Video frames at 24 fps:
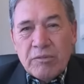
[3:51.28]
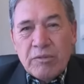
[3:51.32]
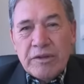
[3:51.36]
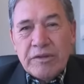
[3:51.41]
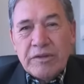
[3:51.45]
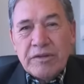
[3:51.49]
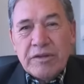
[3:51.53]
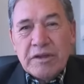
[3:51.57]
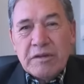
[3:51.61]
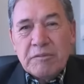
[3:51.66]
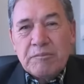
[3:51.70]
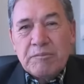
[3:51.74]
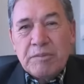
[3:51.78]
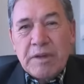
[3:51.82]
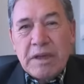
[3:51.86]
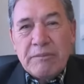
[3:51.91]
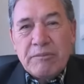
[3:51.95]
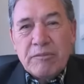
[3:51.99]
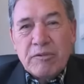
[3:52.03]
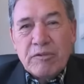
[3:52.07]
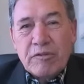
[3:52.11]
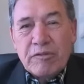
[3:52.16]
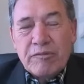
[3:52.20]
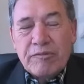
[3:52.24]
when the
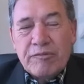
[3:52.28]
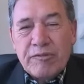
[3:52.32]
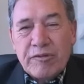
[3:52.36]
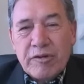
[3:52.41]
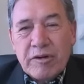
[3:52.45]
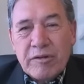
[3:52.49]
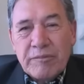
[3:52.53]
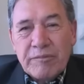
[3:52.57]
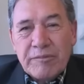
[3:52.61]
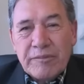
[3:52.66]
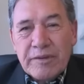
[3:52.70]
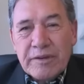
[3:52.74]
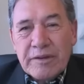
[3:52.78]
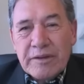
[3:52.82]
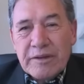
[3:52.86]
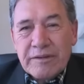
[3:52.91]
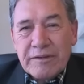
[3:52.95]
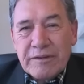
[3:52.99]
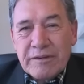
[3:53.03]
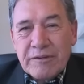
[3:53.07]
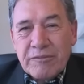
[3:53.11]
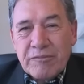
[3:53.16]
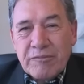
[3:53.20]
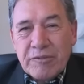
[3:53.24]
people from
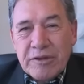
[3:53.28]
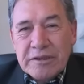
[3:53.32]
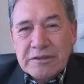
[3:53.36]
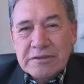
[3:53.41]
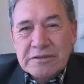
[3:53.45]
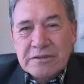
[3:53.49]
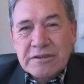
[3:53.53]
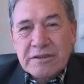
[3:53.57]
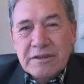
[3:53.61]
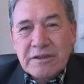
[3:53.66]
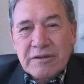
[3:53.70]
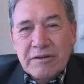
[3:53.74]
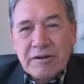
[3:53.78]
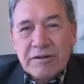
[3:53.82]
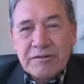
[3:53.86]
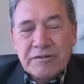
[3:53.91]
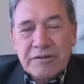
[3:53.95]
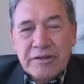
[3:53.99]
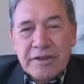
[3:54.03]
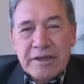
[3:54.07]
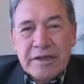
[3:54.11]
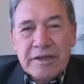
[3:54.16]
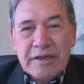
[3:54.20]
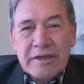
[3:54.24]
the, the west
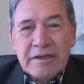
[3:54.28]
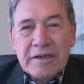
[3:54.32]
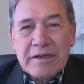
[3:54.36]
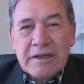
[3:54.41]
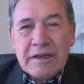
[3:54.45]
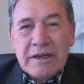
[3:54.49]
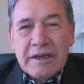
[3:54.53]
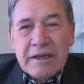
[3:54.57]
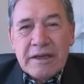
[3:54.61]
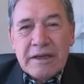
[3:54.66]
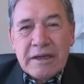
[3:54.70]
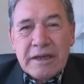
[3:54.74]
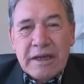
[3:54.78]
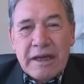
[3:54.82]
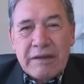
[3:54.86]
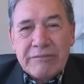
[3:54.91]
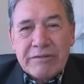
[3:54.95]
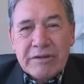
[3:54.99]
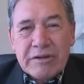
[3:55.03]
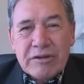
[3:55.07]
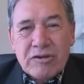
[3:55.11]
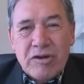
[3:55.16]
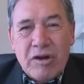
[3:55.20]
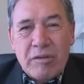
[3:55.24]
got there,
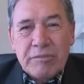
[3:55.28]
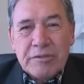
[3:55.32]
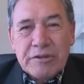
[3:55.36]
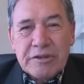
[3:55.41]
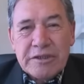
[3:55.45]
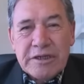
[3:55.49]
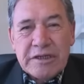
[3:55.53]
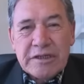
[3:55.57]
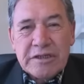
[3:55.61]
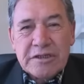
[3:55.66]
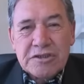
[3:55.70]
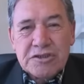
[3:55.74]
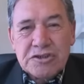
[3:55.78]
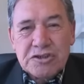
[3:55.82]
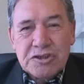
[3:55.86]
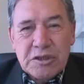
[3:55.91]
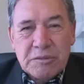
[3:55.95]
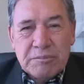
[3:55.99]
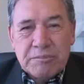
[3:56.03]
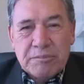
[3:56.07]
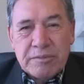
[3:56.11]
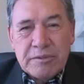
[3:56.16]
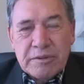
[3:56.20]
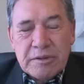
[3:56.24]
having commandeered a
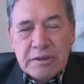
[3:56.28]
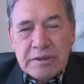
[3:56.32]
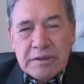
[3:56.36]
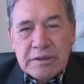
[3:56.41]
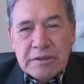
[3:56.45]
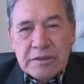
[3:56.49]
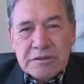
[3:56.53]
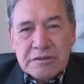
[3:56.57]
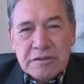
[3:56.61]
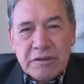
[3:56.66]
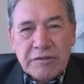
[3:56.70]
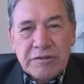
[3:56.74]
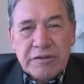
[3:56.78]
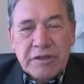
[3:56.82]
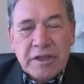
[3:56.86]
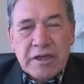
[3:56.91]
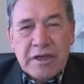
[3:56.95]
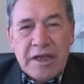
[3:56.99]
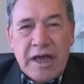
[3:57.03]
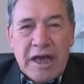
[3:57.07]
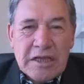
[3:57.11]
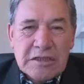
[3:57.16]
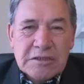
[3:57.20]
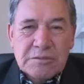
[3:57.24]
ship, so that
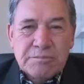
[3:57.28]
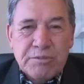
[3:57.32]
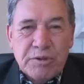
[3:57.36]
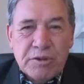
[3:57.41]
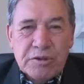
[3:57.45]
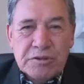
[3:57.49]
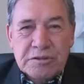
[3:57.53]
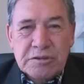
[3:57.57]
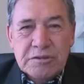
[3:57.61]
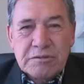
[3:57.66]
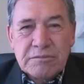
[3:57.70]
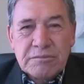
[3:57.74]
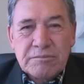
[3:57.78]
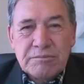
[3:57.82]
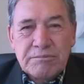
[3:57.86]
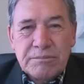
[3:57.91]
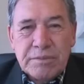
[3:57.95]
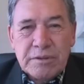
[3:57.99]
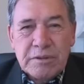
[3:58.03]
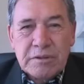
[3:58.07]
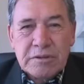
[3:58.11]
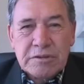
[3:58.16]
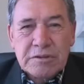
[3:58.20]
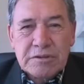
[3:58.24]
the last person,
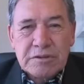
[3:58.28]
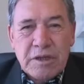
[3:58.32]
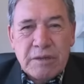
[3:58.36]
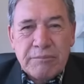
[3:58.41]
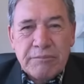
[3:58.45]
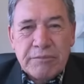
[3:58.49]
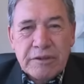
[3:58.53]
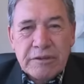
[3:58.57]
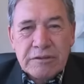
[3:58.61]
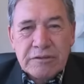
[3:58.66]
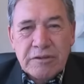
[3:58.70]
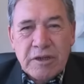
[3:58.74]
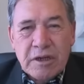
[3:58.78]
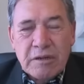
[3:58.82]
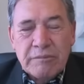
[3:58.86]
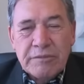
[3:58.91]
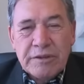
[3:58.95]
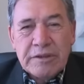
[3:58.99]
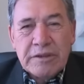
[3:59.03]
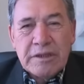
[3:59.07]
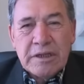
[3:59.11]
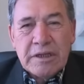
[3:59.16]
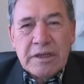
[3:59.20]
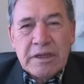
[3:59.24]
Bill
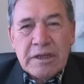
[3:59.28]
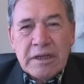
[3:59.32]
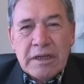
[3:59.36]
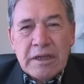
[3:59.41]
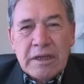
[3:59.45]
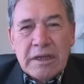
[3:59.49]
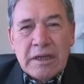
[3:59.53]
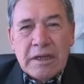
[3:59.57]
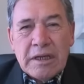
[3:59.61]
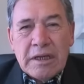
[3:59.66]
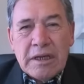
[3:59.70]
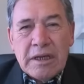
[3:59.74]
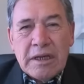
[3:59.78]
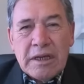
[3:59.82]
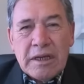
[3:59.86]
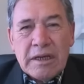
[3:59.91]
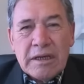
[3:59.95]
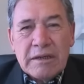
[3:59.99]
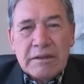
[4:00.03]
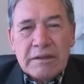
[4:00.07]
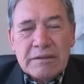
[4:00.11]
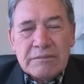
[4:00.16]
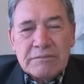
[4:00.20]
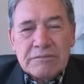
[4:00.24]
Solomon,
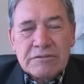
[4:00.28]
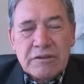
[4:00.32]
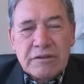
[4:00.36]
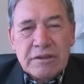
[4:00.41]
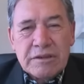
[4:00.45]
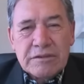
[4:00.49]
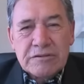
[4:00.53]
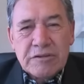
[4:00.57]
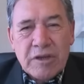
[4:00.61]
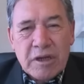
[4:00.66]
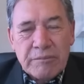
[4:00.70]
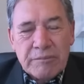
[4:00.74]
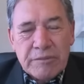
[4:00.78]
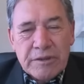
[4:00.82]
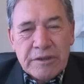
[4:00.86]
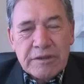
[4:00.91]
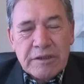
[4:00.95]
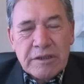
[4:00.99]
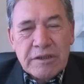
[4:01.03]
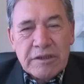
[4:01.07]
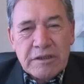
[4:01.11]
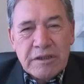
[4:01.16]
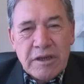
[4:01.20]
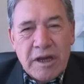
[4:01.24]
uh, sorry
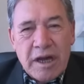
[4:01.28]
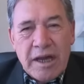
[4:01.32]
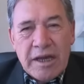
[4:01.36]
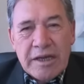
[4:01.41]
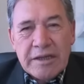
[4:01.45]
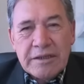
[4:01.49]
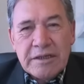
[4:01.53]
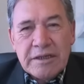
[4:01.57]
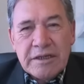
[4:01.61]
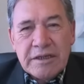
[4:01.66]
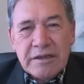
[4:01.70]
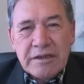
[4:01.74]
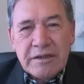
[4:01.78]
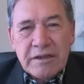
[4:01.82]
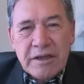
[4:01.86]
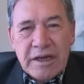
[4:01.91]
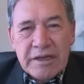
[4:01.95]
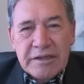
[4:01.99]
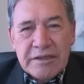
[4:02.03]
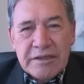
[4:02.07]
Solomon, died in